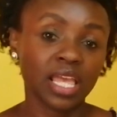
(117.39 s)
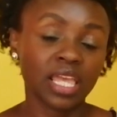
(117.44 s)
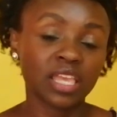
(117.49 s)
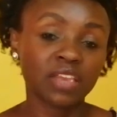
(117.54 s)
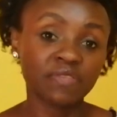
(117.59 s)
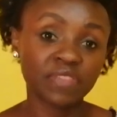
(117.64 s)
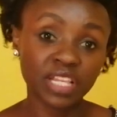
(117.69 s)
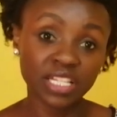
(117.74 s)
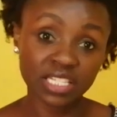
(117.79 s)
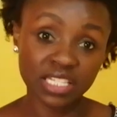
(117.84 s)

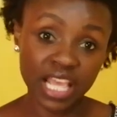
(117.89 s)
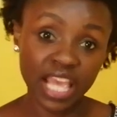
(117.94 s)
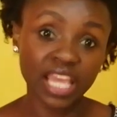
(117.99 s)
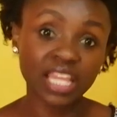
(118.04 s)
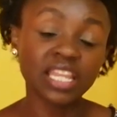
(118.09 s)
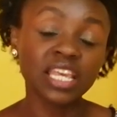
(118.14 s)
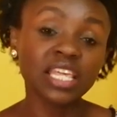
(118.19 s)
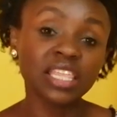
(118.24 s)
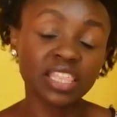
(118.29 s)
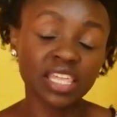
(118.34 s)
If it's
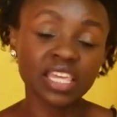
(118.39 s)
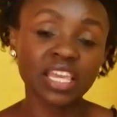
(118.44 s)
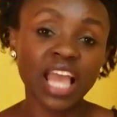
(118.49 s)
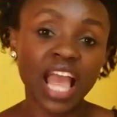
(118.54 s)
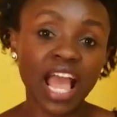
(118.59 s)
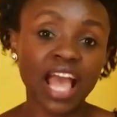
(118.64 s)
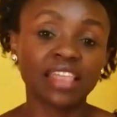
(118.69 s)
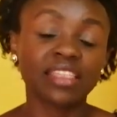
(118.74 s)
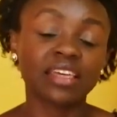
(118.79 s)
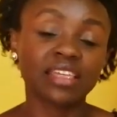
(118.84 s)

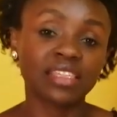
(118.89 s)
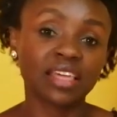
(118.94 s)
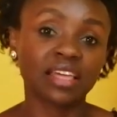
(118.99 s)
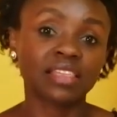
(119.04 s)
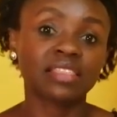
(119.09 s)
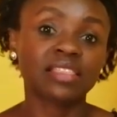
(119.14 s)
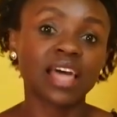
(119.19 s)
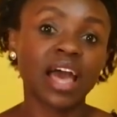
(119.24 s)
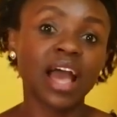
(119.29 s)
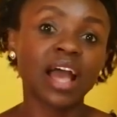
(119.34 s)
anything other
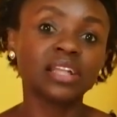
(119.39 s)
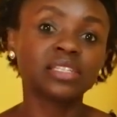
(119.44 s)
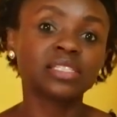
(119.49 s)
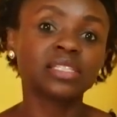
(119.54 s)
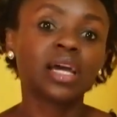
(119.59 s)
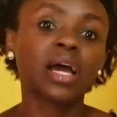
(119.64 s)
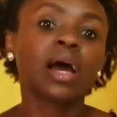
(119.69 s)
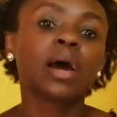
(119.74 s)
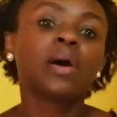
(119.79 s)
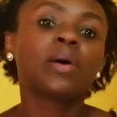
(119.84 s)
than that,
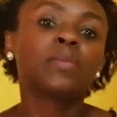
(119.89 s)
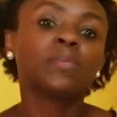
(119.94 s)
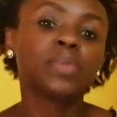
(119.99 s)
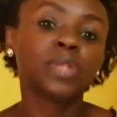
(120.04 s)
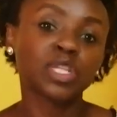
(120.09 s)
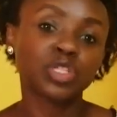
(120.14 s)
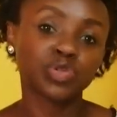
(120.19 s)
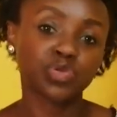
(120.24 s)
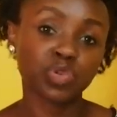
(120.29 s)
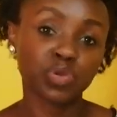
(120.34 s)

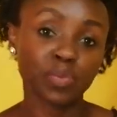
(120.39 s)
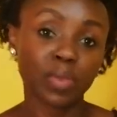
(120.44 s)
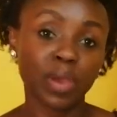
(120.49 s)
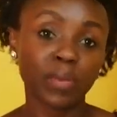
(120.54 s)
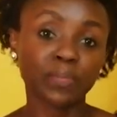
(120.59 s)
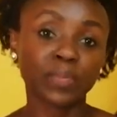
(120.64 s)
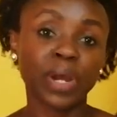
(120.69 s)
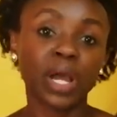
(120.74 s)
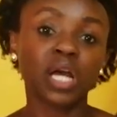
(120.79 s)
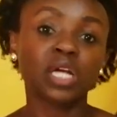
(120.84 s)
please
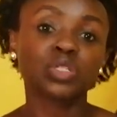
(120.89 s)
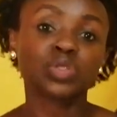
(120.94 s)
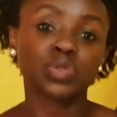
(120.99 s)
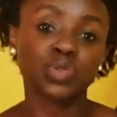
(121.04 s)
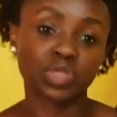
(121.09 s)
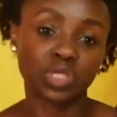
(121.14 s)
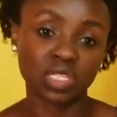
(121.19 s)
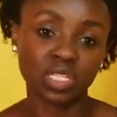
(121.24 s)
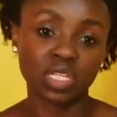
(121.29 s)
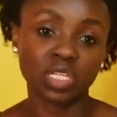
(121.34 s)
remember to
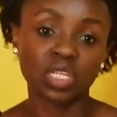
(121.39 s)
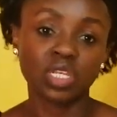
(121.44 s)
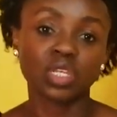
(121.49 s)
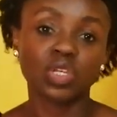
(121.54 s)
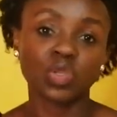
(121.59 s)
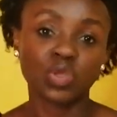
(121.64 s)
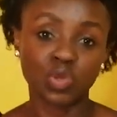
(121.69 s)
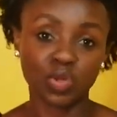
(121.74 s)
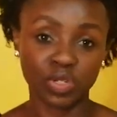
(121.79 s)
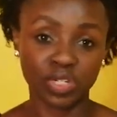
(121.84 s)
see
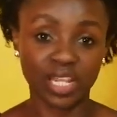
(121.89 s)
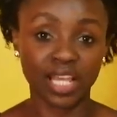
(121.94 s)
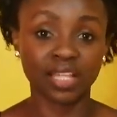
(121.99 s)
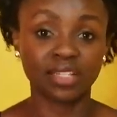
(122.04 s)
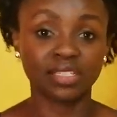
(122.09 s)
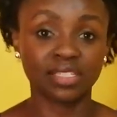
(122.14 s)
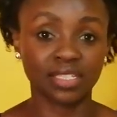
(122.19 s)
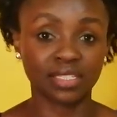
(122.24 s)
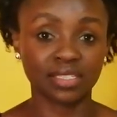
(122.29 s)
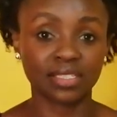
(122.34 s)
your
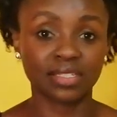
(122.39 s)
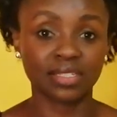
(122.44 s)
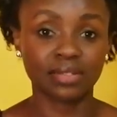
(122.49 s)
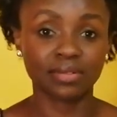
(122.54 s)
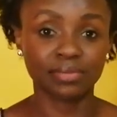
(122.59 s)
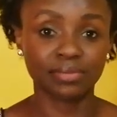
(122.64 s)
dentist.